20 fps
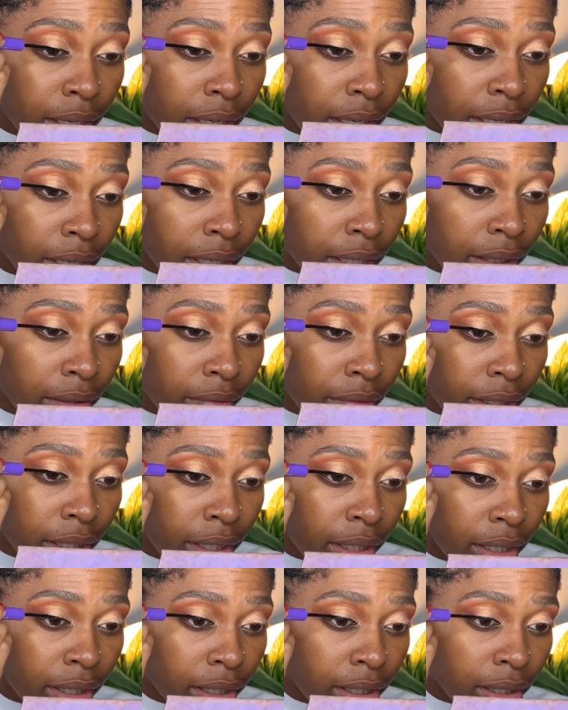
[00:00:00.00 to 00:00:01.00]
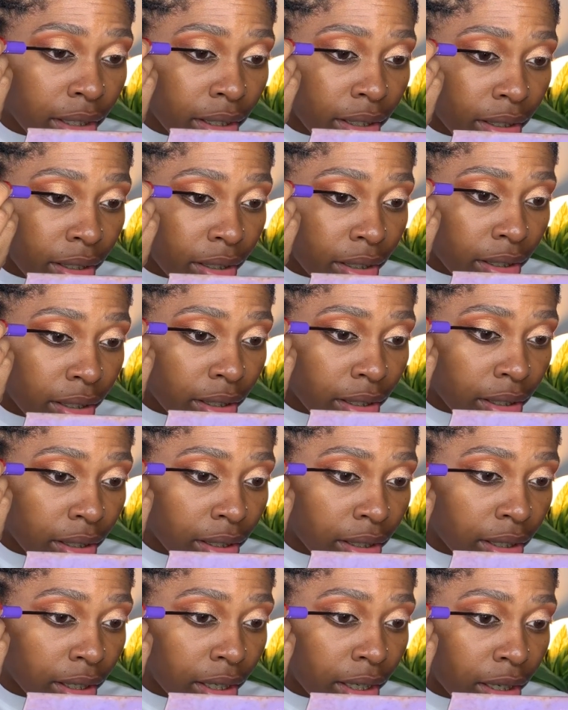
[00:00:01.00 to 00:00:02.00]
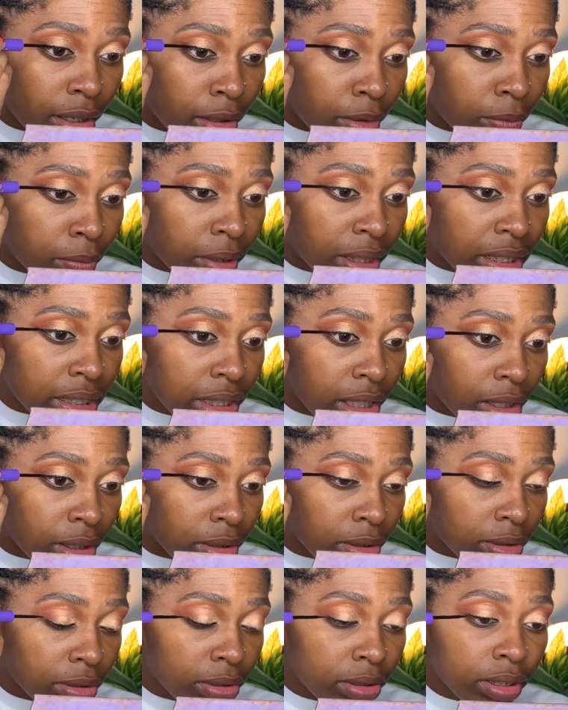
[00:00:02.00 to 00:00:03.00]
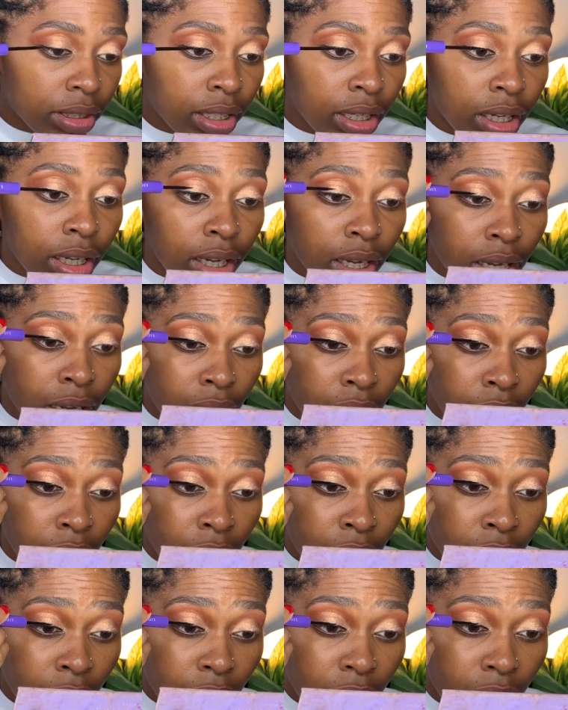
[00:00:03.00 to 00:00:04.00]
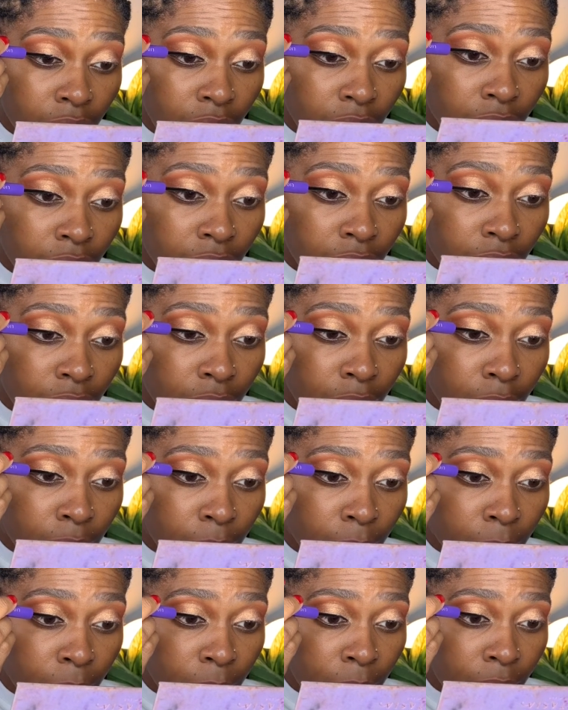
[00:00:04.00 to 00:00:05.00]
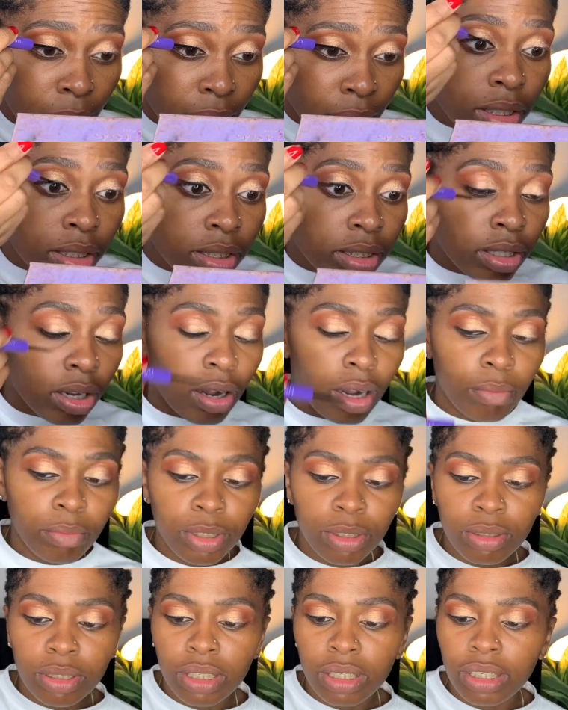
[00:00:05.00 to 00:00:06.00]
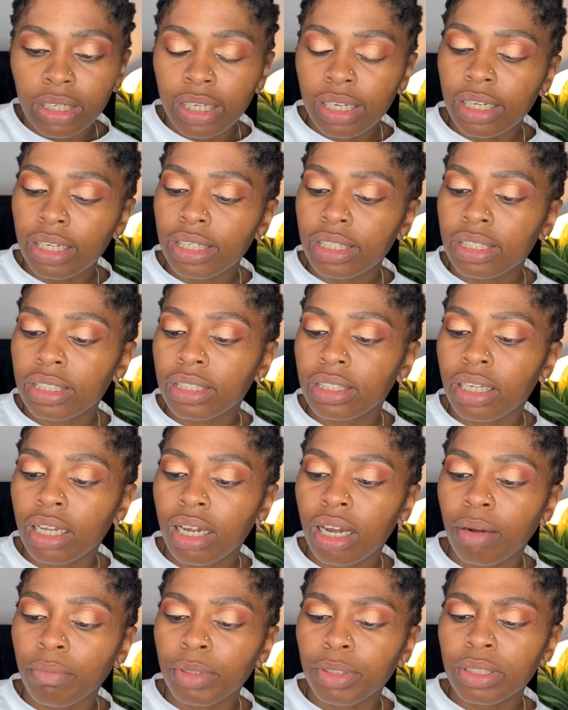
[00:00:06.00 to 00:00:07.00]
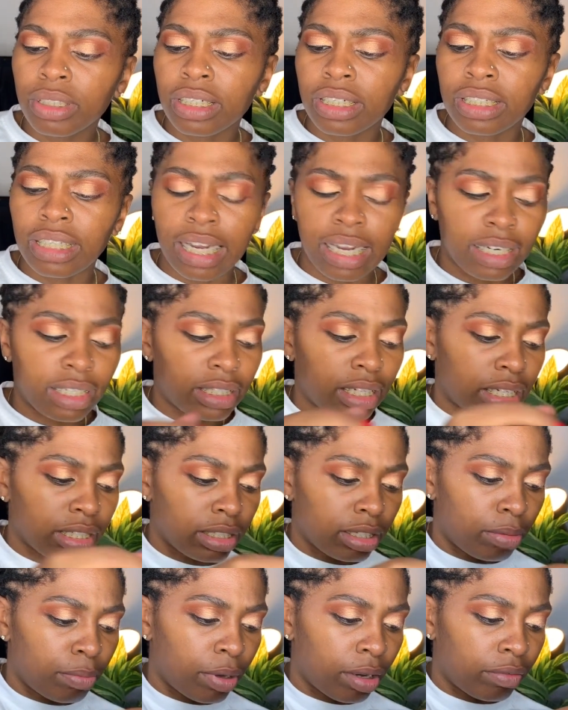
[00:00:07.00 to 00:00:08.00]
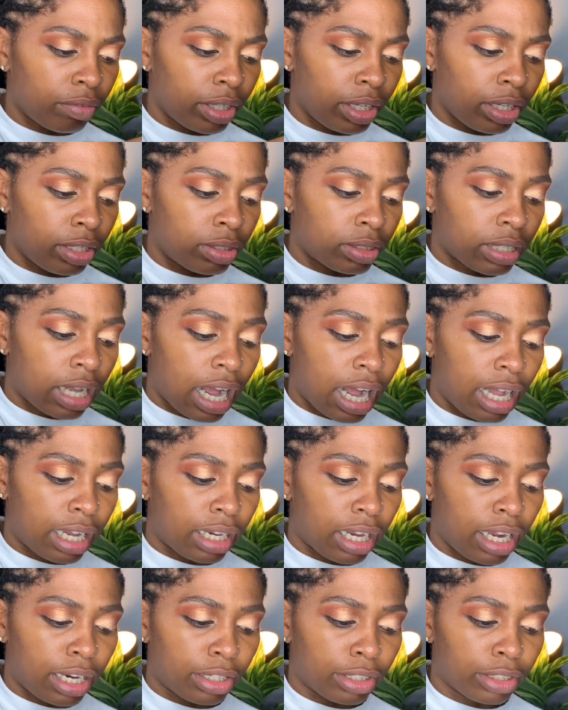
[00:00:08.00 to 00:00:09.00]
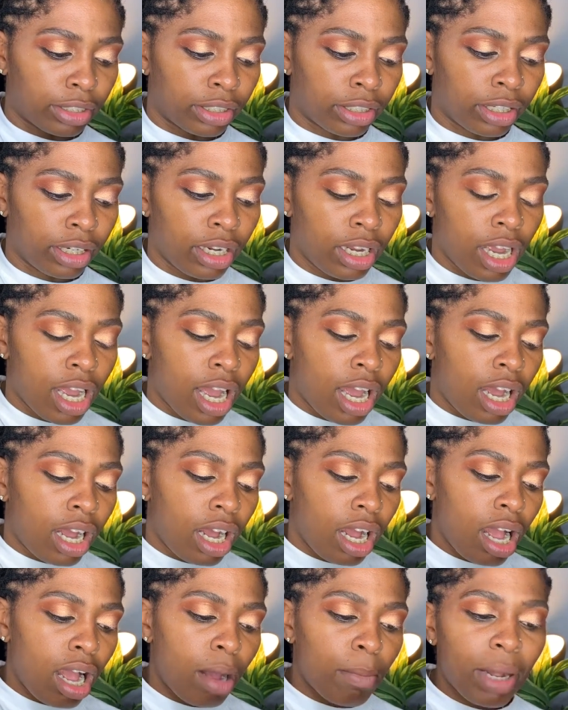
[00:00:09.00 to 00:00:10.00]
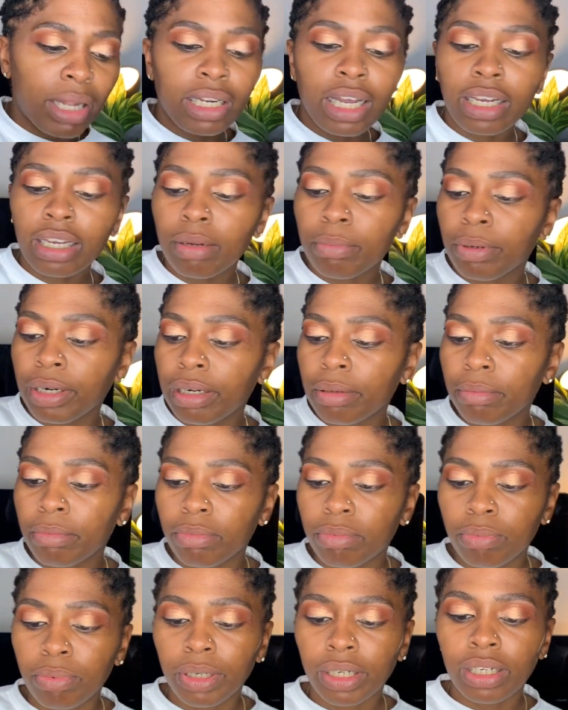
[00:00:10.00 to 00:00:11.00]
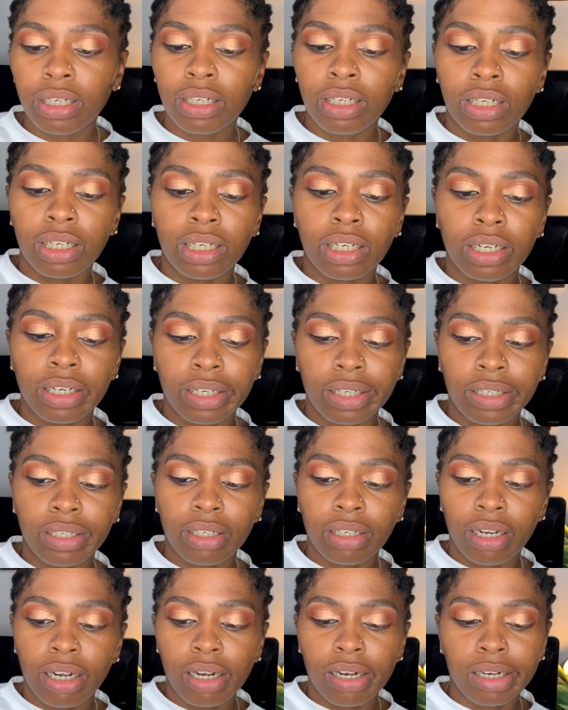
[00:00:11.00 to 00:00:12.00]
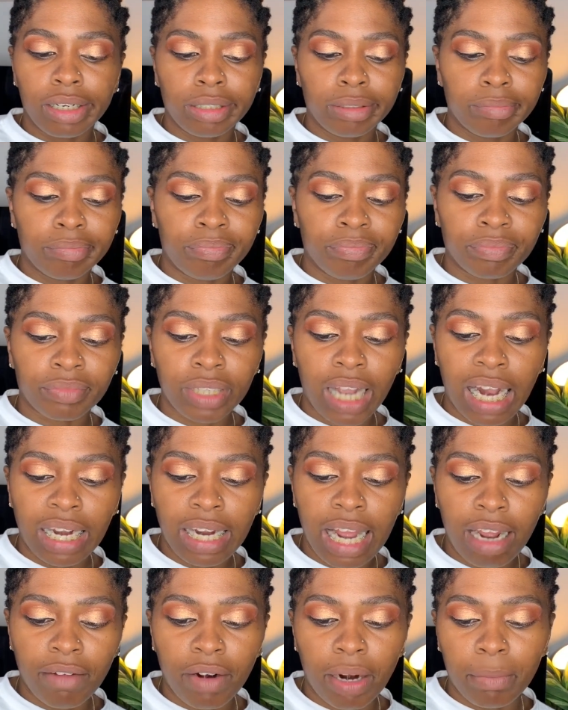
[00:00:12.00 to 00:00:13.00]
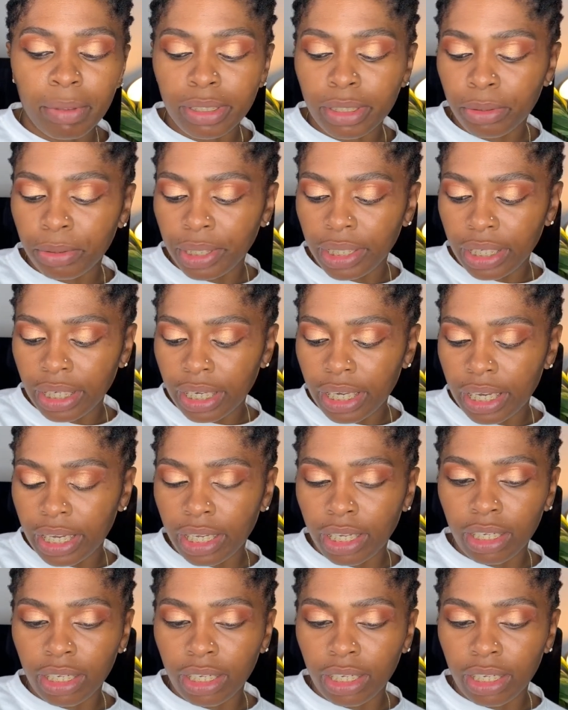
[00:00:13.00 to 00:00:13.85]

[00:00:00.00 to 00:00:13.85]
living in a home with his hoes. So I'm using this Anastasia Beverly Hills eyeliner. I like it pretty good. I didn't have opportunity